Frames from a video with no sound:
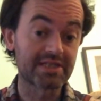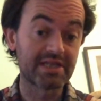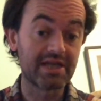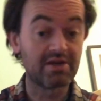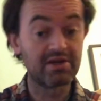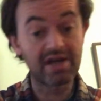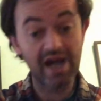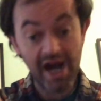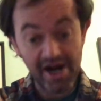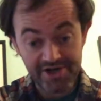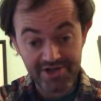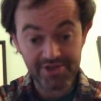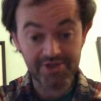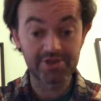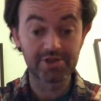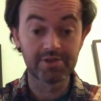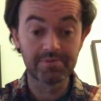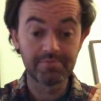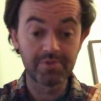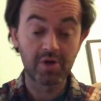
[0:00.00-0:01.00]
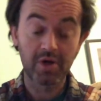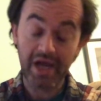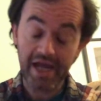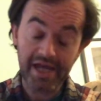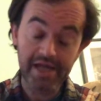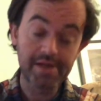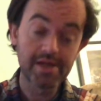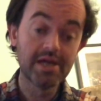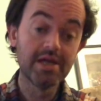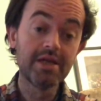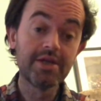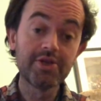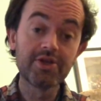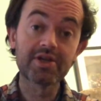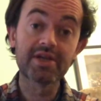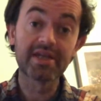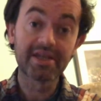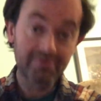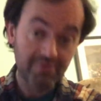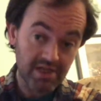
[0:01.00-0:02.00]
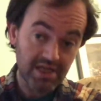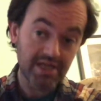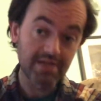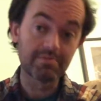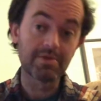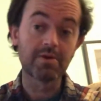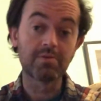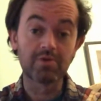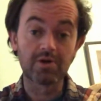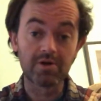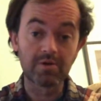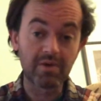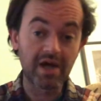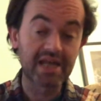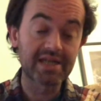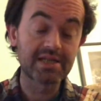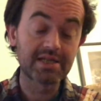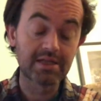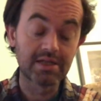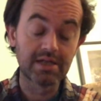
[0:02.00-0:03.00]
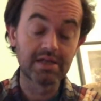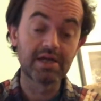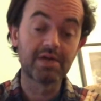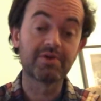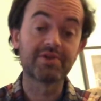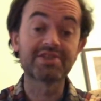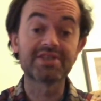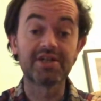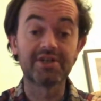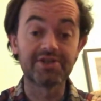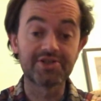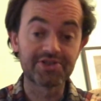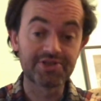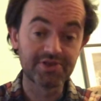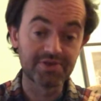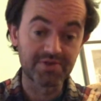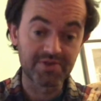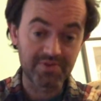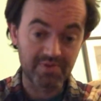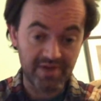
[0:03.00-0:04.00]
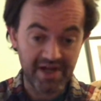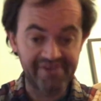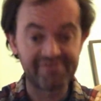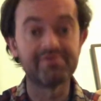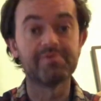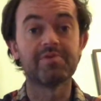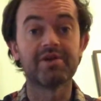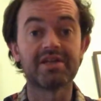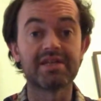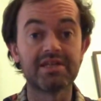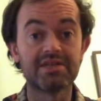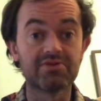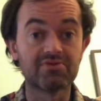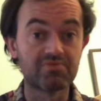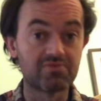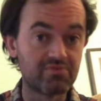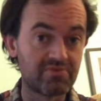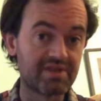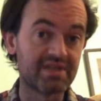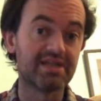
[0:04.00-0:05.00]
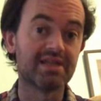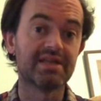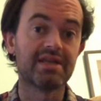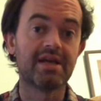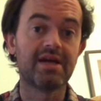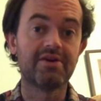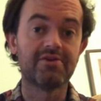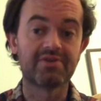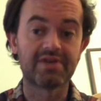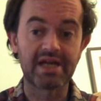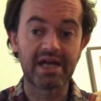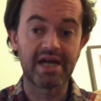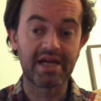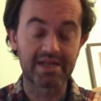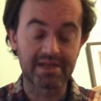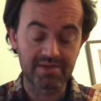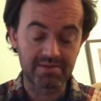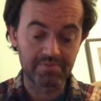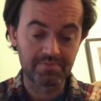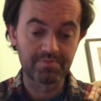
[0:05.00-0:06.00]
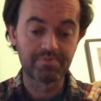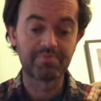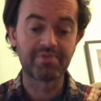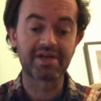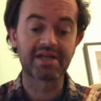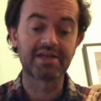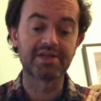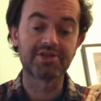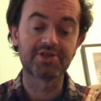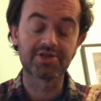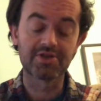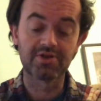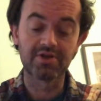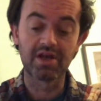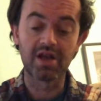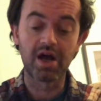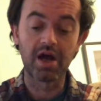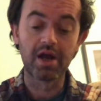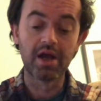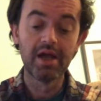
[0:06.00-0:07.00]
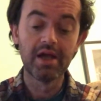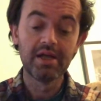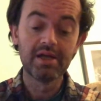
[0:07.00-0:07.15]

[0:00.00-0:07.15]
Now, larger group, okay, you can give it a little bit more welly on certain tunes when everybody is really loud and bringing the tune along.